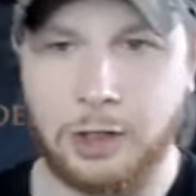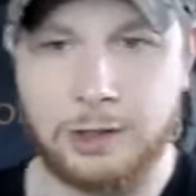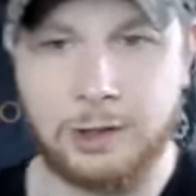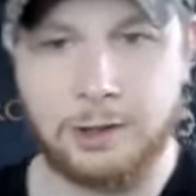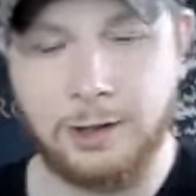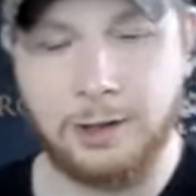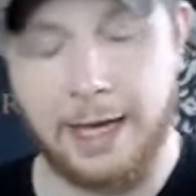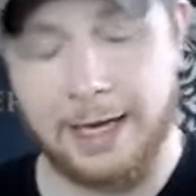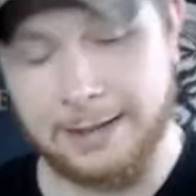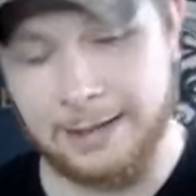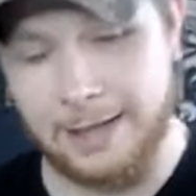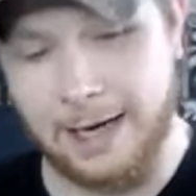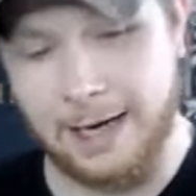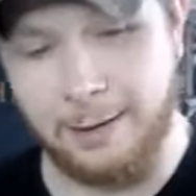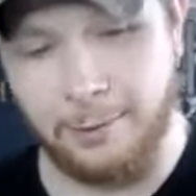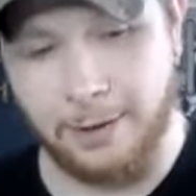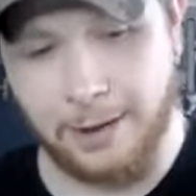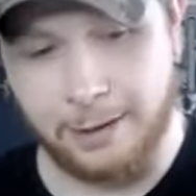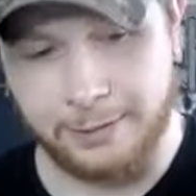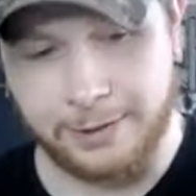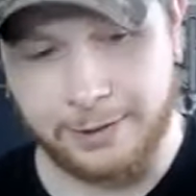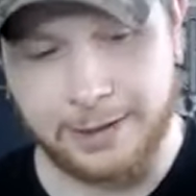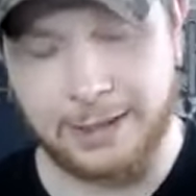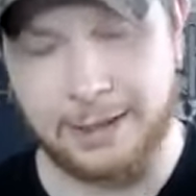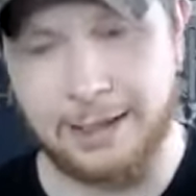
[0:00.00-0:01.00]
So last night when I
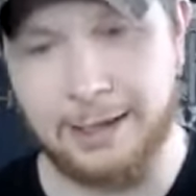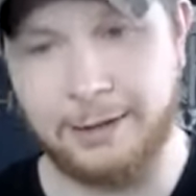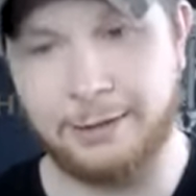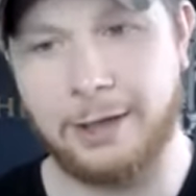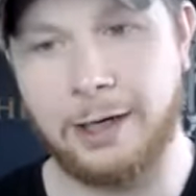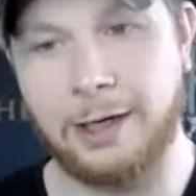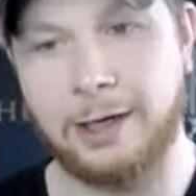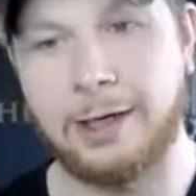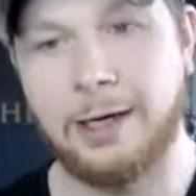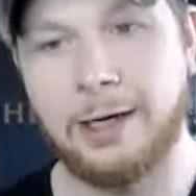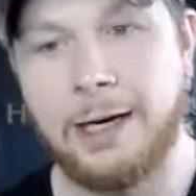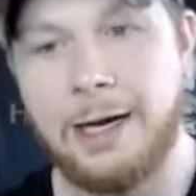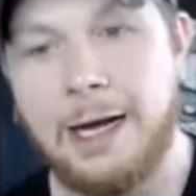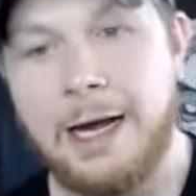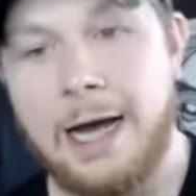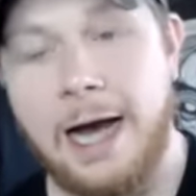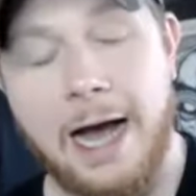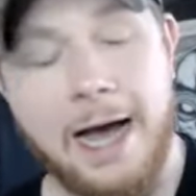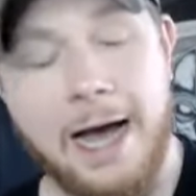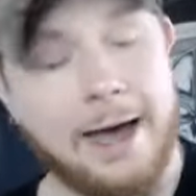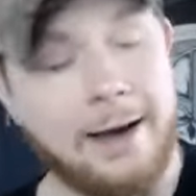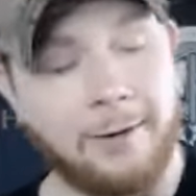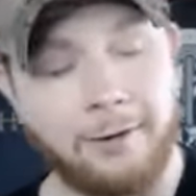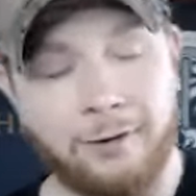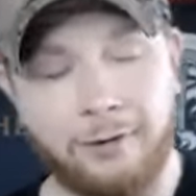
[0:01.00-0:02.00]
was sitting out there,
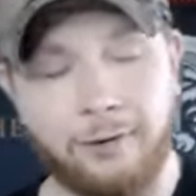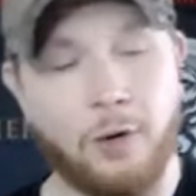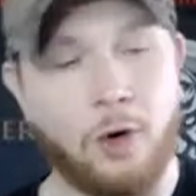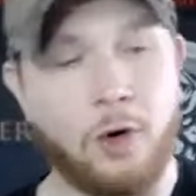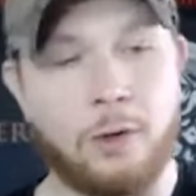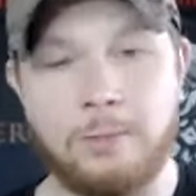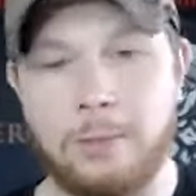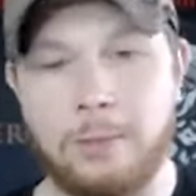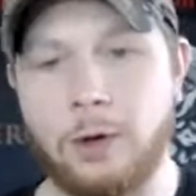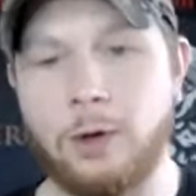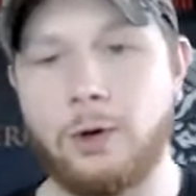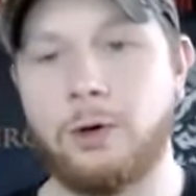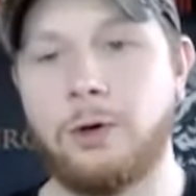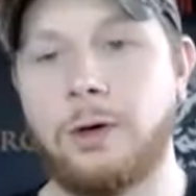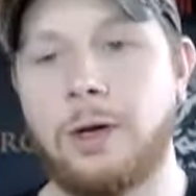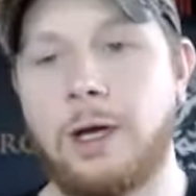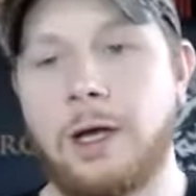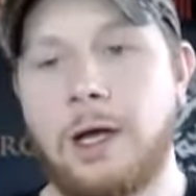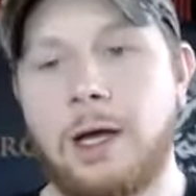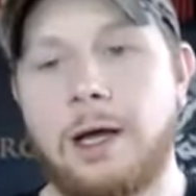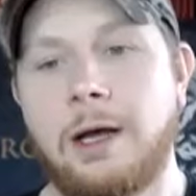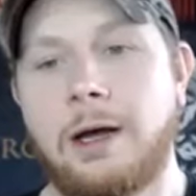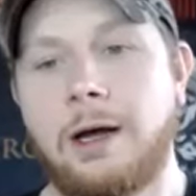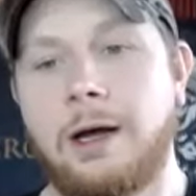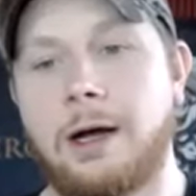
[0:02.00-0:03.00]
I had a full moon
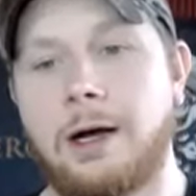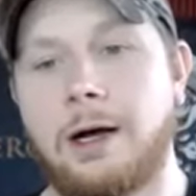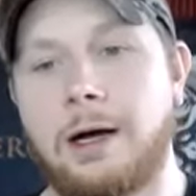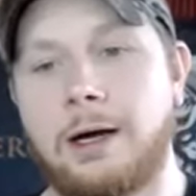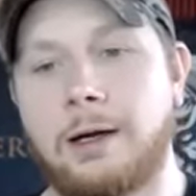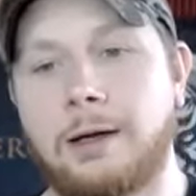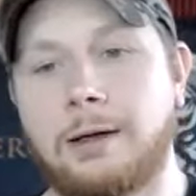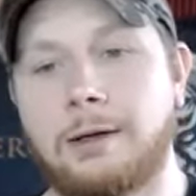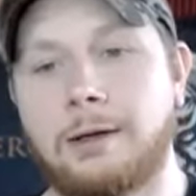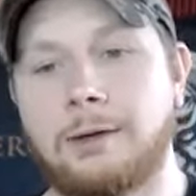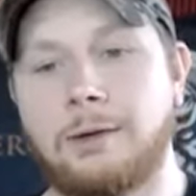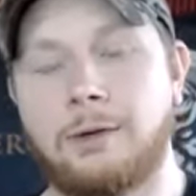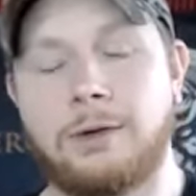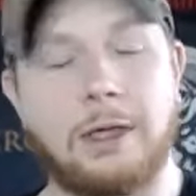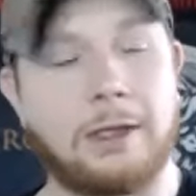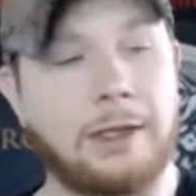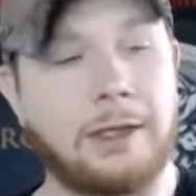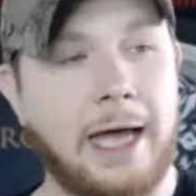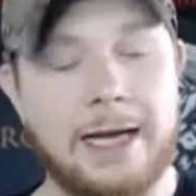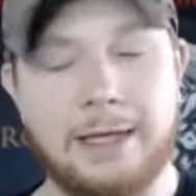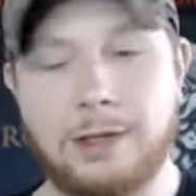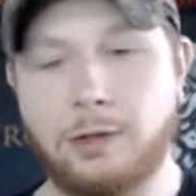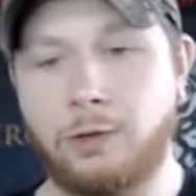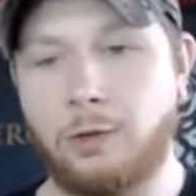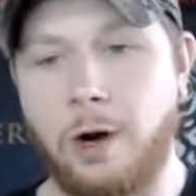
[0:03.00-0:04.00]
uh, the
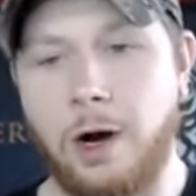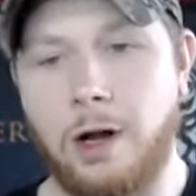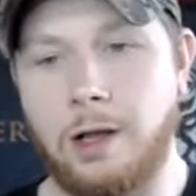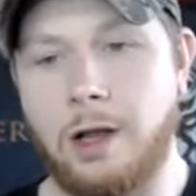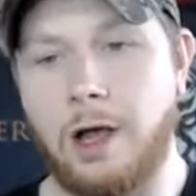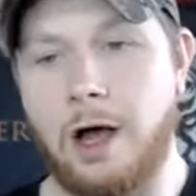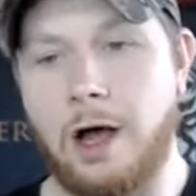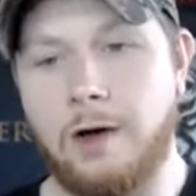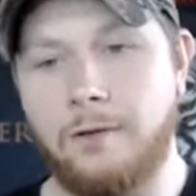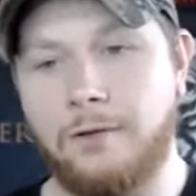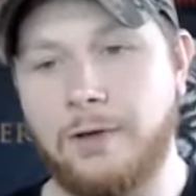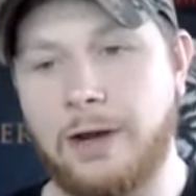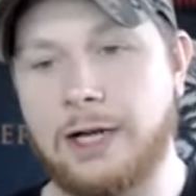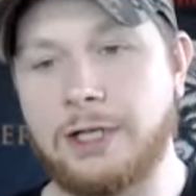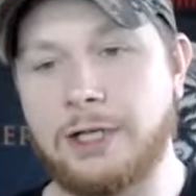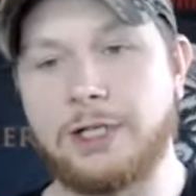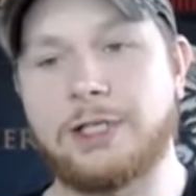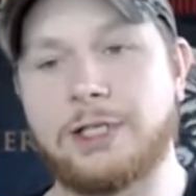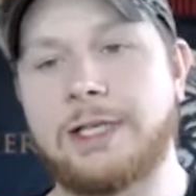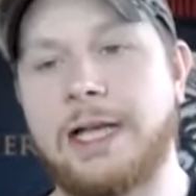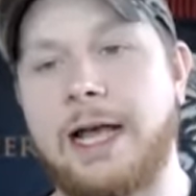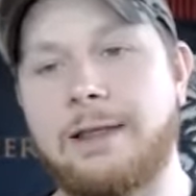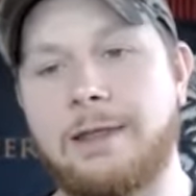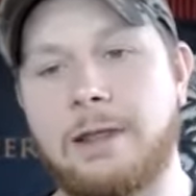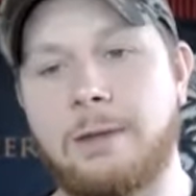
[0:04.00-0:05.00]
lights were all off and I
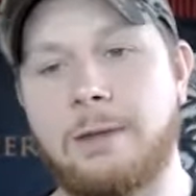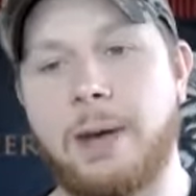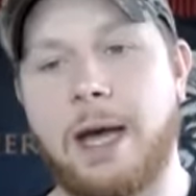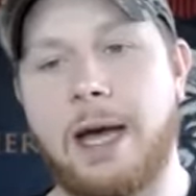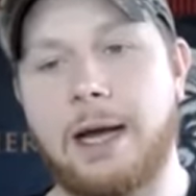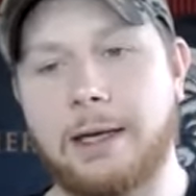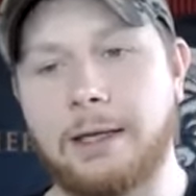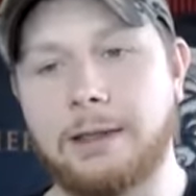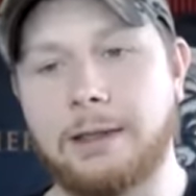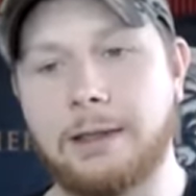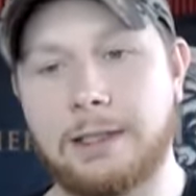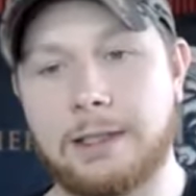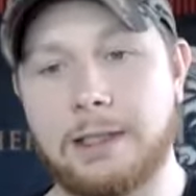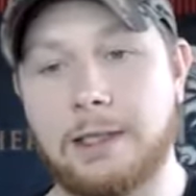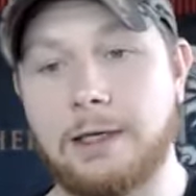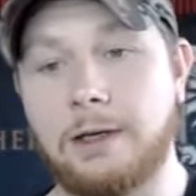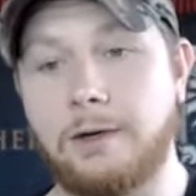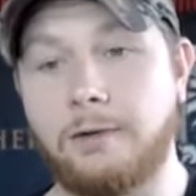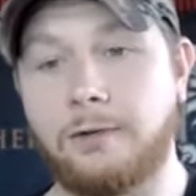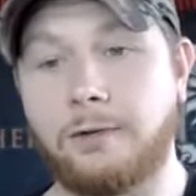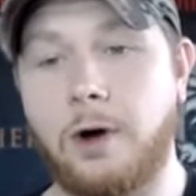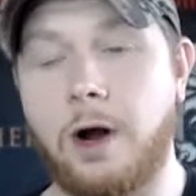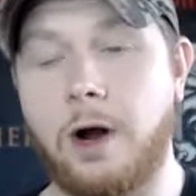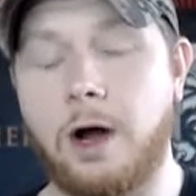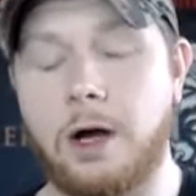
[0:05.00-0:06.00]
just sat in the back and listened to
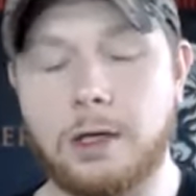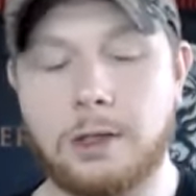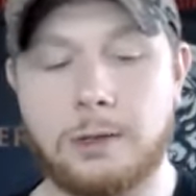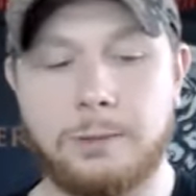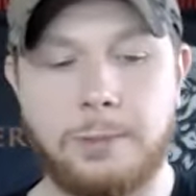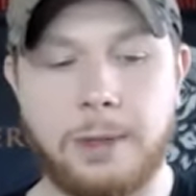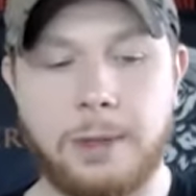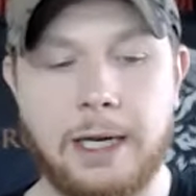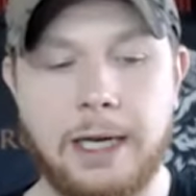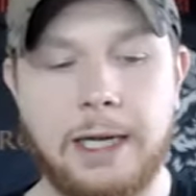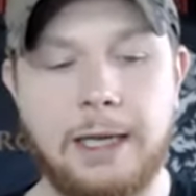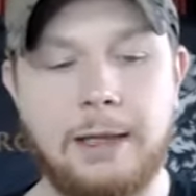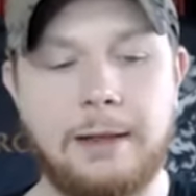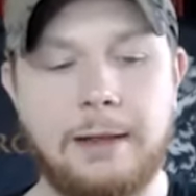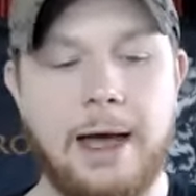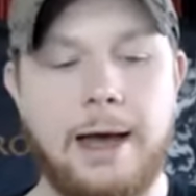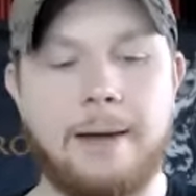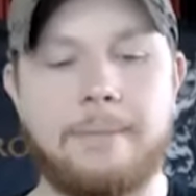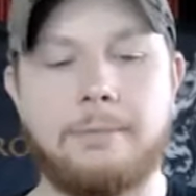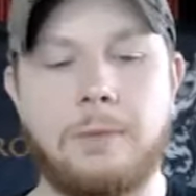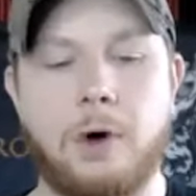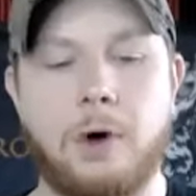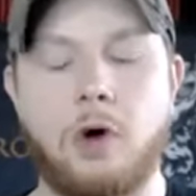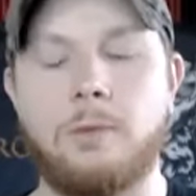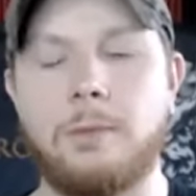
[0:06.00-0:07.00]
the frogs. But in
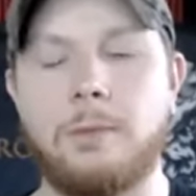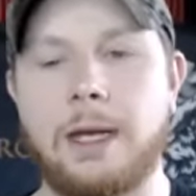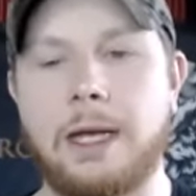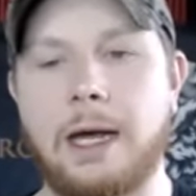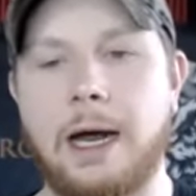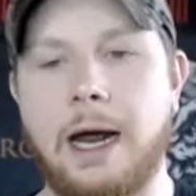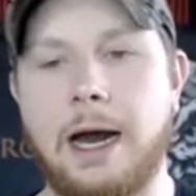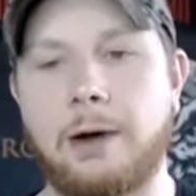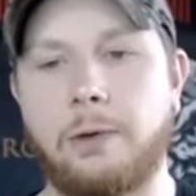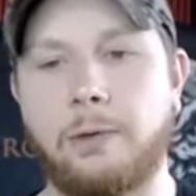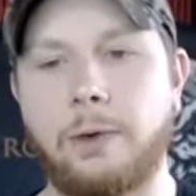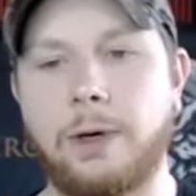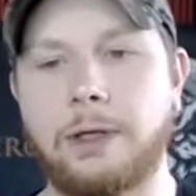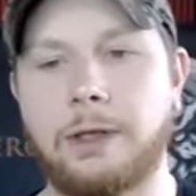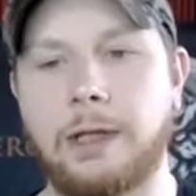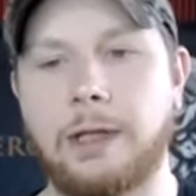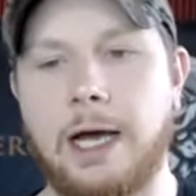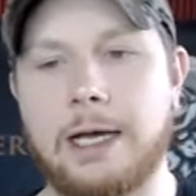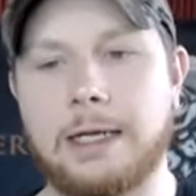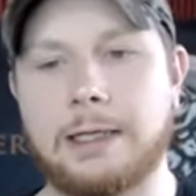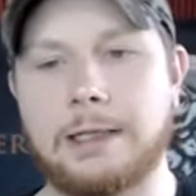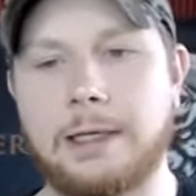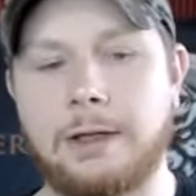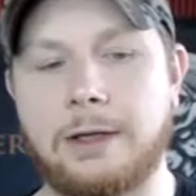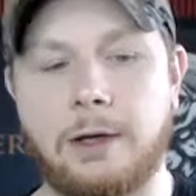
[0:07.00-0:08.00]
that moment, I
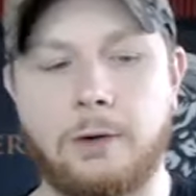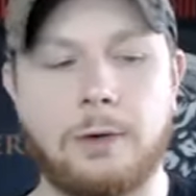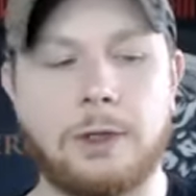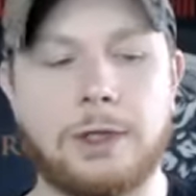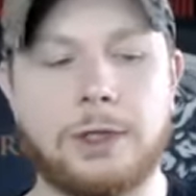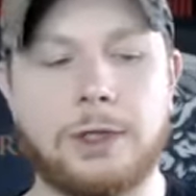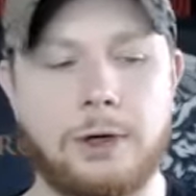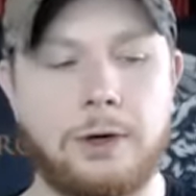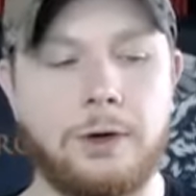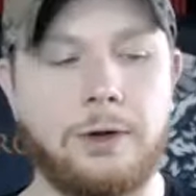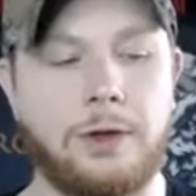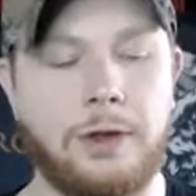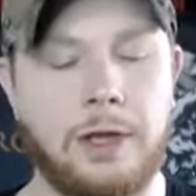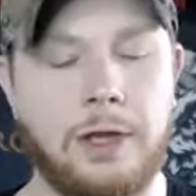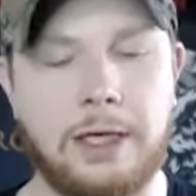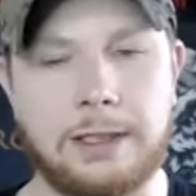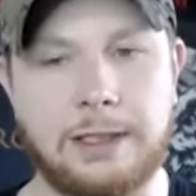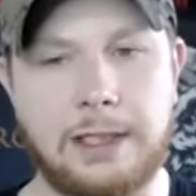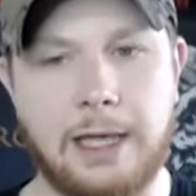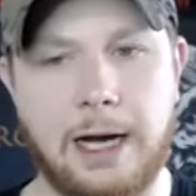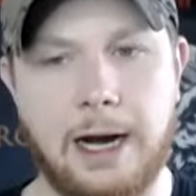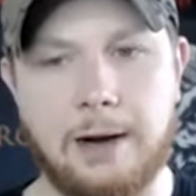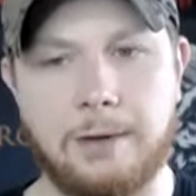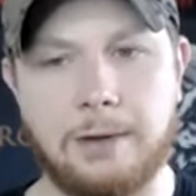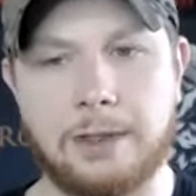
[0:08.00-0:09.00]
realized that there were certain things
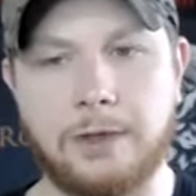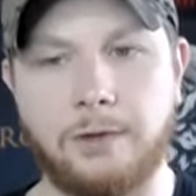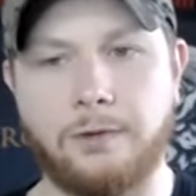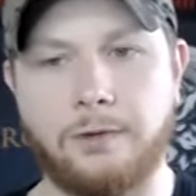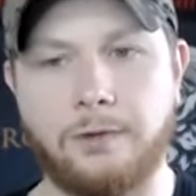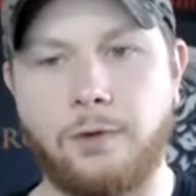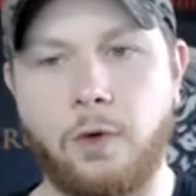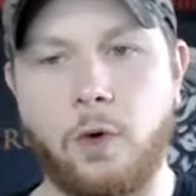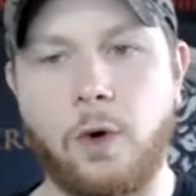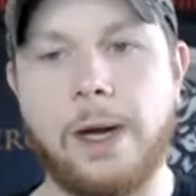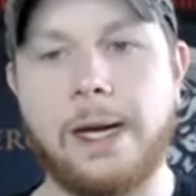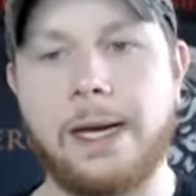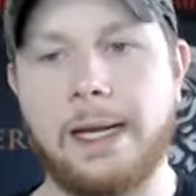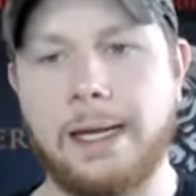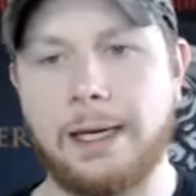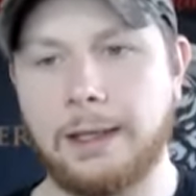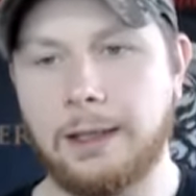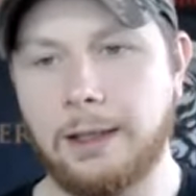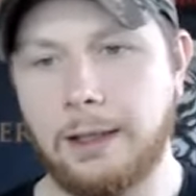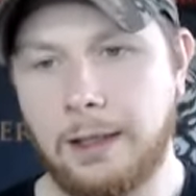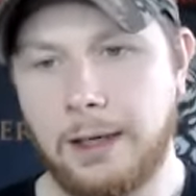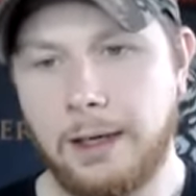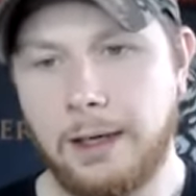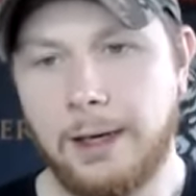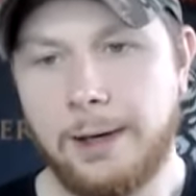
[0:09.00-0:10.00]
that I was avoiding,
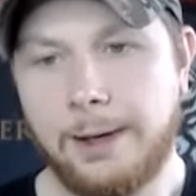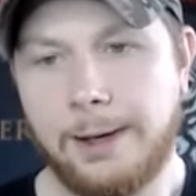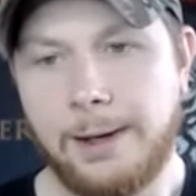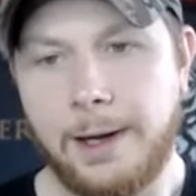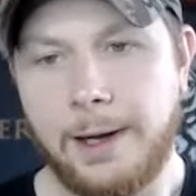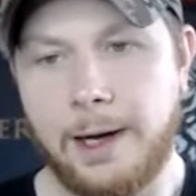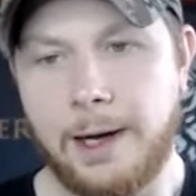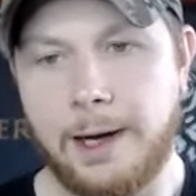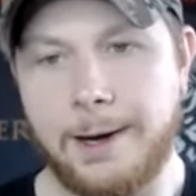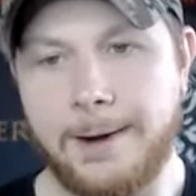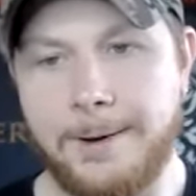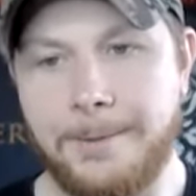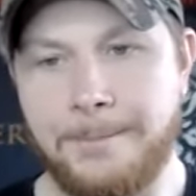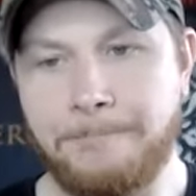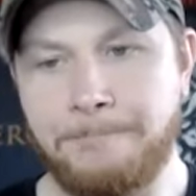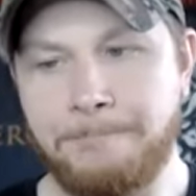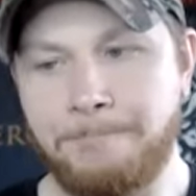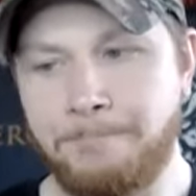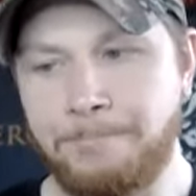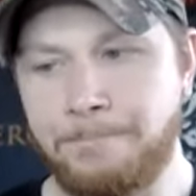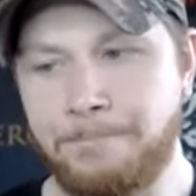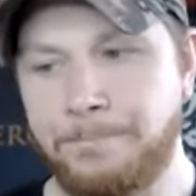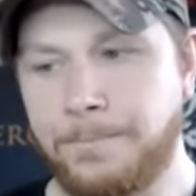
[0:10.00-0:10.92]
um,